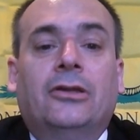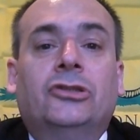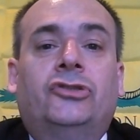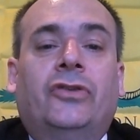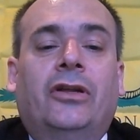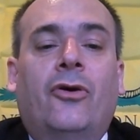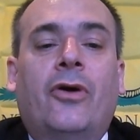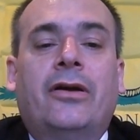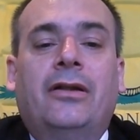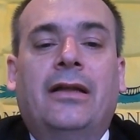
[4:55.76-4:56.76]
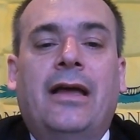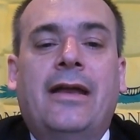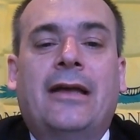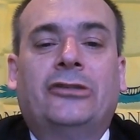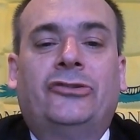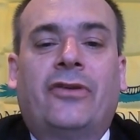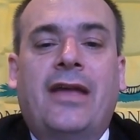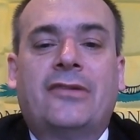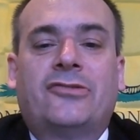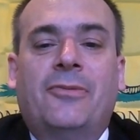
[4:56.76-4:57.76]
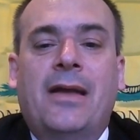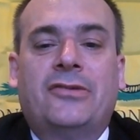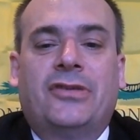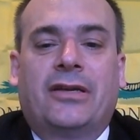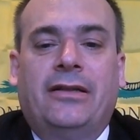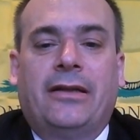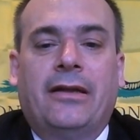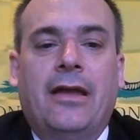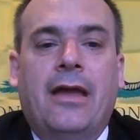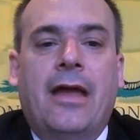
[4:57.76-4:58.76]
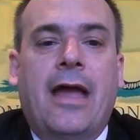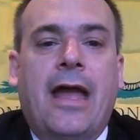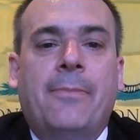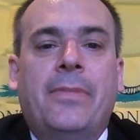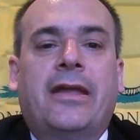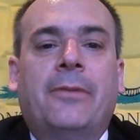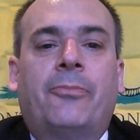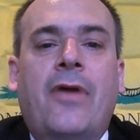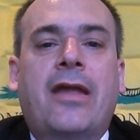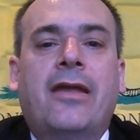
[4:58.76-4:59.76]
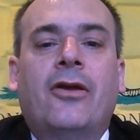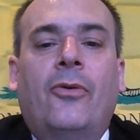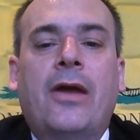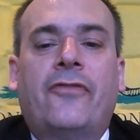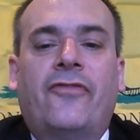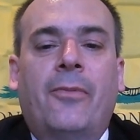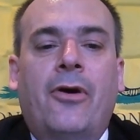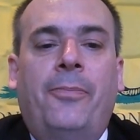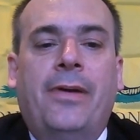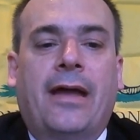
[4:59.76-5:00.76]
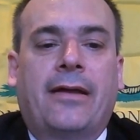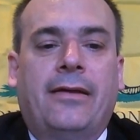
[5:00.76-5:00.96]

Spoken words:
Drill oil and natural gas domestically and begin breaking away from OPEC.